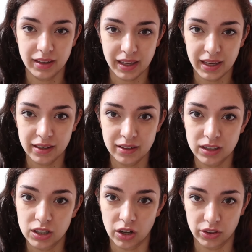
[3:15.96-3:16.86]
Ik
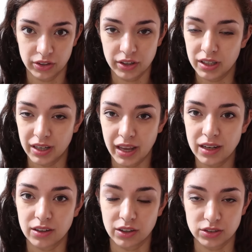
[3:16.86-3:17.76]
kan
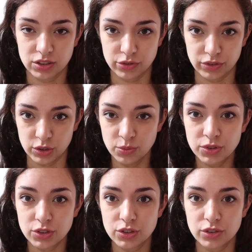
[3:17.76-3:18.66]
Nederlandse
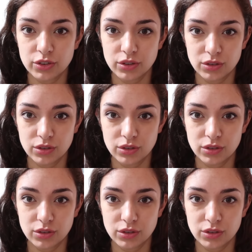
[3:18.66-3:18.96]
films